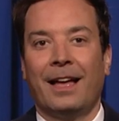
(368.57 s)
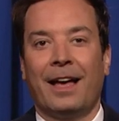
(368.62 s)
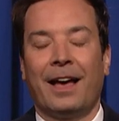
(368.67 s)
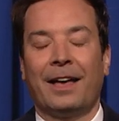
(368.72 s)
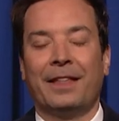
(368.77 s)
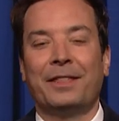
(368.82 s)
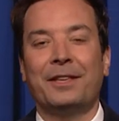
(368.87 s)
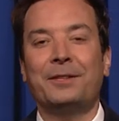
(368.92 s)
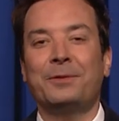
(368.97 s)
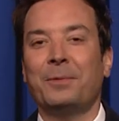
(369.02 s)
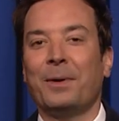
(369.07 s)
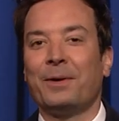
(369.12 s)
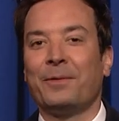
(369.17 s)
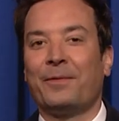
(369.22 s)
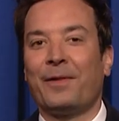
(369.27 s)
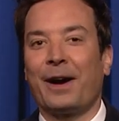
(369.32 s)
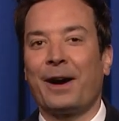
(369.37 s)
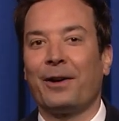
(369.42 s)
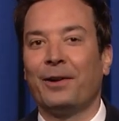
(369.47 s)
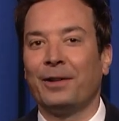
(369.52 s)
uh, this went
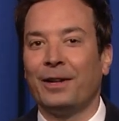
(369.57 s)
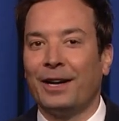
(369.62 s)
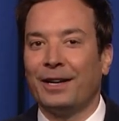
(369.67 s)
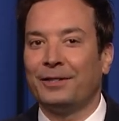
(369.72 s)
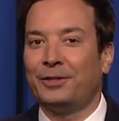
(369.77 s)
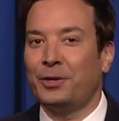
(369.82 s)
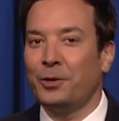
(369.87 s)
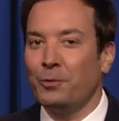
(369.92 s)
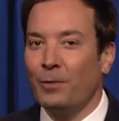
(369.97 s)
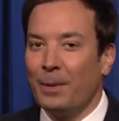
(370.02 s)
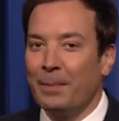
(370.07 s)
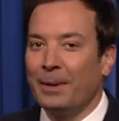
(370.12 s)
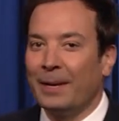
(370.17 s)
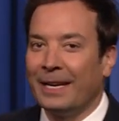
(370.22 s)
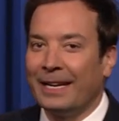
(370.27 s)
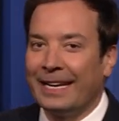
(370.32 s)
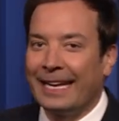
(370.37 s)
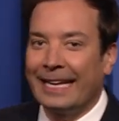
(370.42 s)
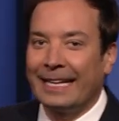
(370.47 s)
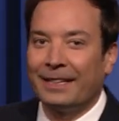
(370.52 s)
viral. Uh, two women
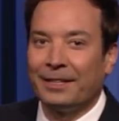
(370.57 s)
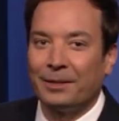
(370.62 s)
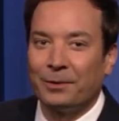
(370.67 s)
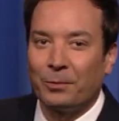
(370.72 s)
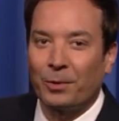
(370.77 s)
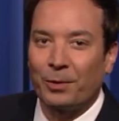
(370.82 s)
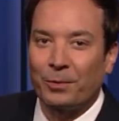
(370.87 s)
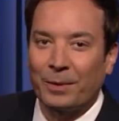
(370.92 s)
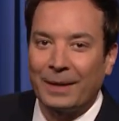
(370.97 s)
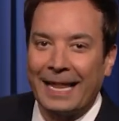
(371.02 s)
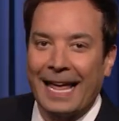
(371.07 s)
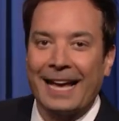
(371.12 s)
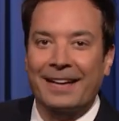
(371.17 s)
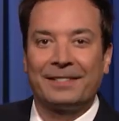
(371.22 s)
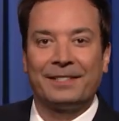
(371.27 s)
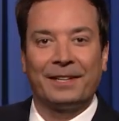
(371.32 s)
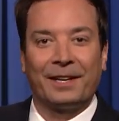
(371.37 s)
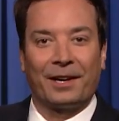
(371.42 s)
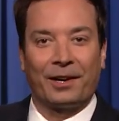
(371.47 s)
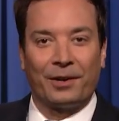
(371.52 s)
in England were
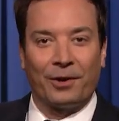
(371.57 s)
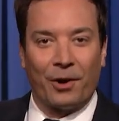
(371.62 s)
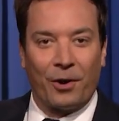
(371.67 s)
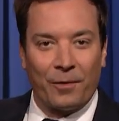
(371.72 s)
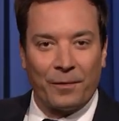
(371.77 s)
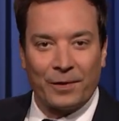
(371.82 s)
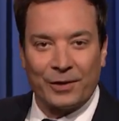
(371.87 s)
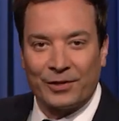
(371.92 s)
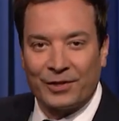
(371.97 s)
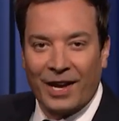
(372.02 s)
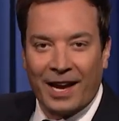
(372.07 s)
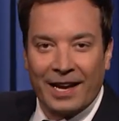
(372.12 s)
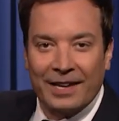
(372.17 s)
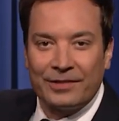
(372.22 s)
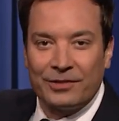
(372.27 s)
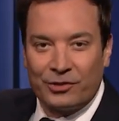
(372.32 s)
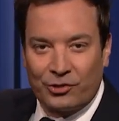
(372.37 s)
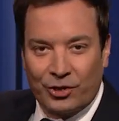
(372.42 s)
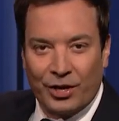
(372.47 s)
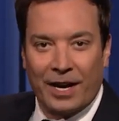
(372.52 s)
relaxing on an
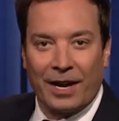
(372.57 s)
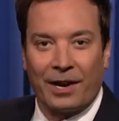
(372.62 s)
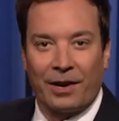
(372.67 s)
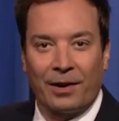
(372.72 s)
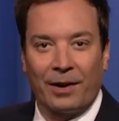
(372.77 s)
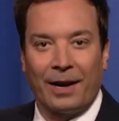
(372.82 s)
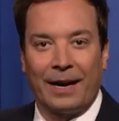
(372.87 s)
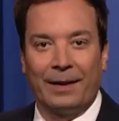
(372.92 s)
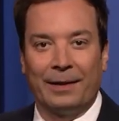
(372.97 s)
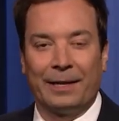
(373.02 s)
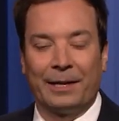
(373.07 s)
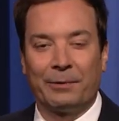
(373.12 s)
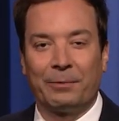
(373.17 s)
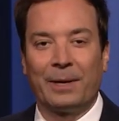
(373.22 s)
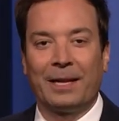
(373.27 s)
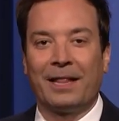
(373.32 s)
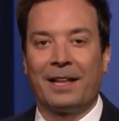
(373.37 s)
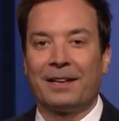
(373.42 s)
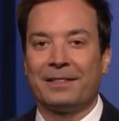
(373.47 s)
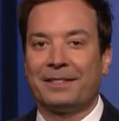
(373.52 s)
oversized chair and they
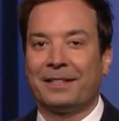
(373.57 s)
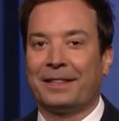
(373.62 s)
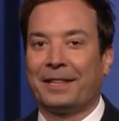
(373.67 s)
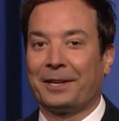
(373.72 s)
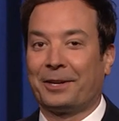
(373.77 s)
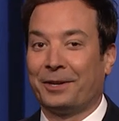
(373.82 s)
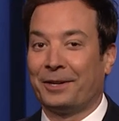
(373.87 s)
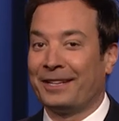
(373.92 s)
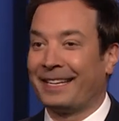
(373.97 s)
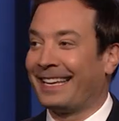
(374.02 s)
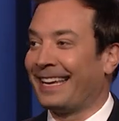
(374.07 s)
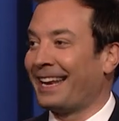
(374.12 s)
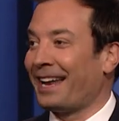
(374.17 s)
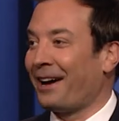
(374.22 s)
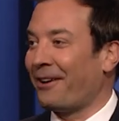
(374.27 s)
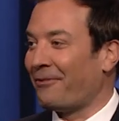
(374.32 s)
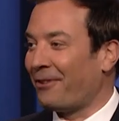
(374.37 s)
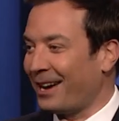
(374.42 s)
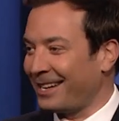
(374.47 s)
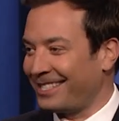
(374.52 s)
realized that they couldn't get
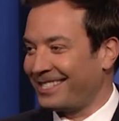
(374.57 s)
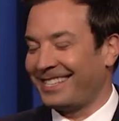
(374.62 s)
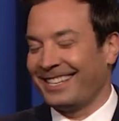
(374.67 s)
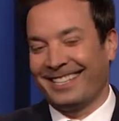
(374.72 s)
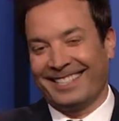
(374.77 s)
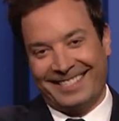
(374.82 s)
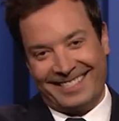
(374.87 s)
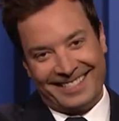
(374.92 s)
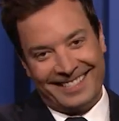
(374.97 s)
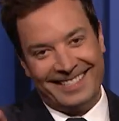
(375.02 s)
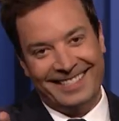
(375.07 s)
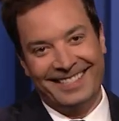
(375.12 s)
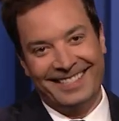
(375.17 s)
out. Watch this.